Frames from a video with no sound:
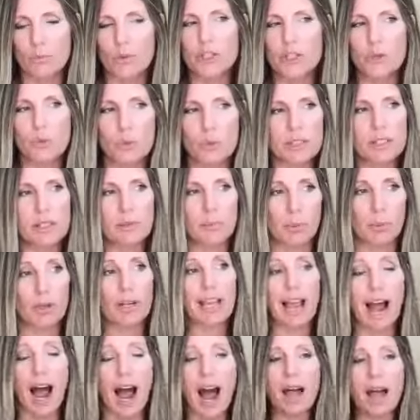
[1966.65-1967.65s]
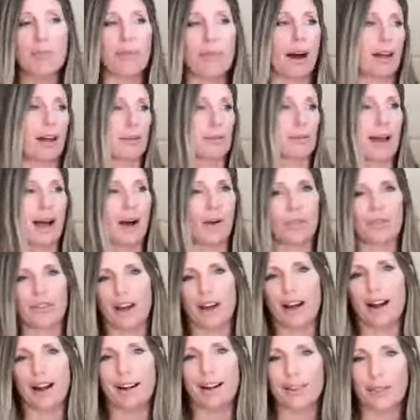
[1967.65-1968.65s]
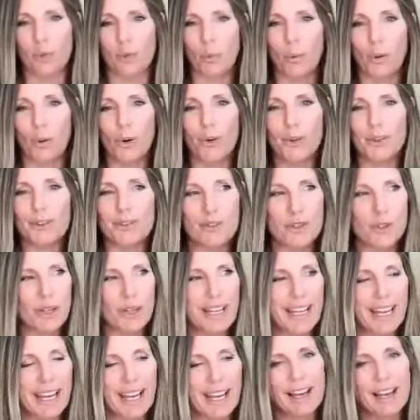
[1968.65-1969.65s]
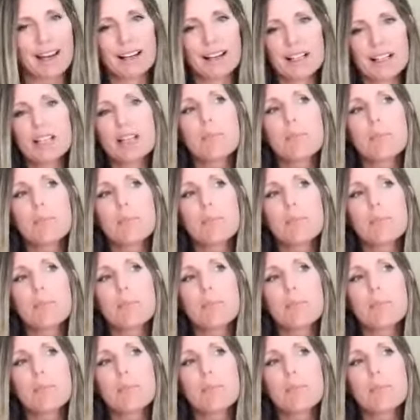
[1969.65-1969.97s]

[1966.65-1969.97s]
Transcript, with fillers: which was a pretty high bottom out there in the world of drinking.